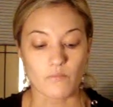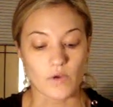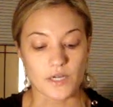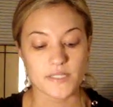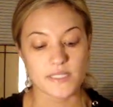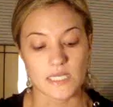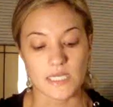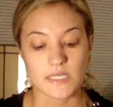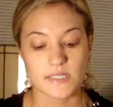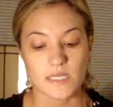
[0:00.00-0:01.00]
rare
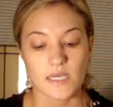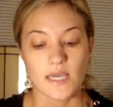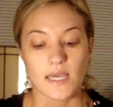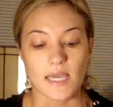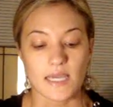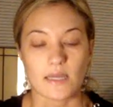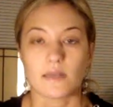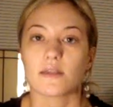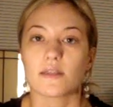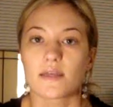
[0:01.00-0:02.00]
disease,
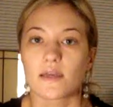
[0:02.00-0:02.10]
and